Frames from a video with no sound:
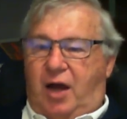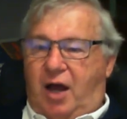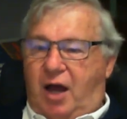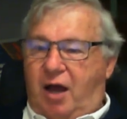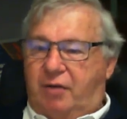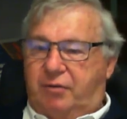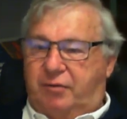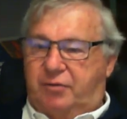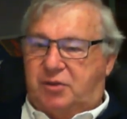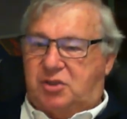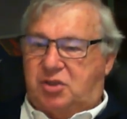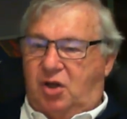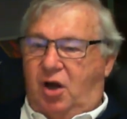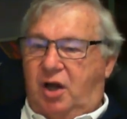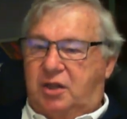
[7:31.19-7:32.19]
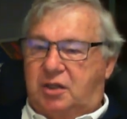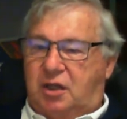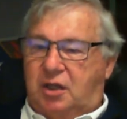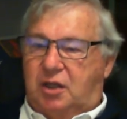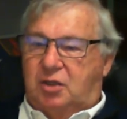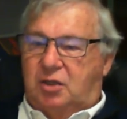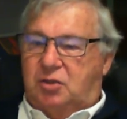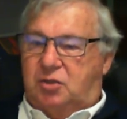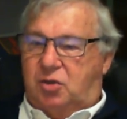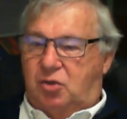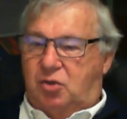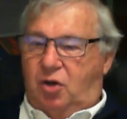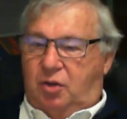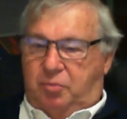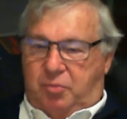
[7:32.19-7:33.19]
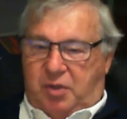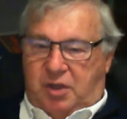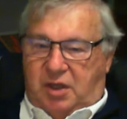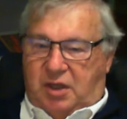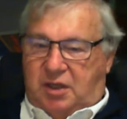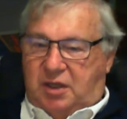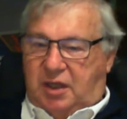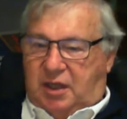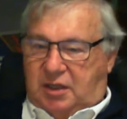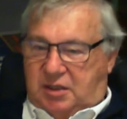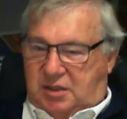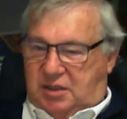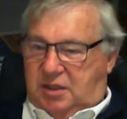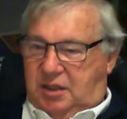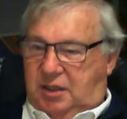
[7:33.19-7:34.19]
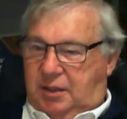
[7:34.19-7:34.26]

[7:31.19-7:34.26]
half of a site to not be indexed?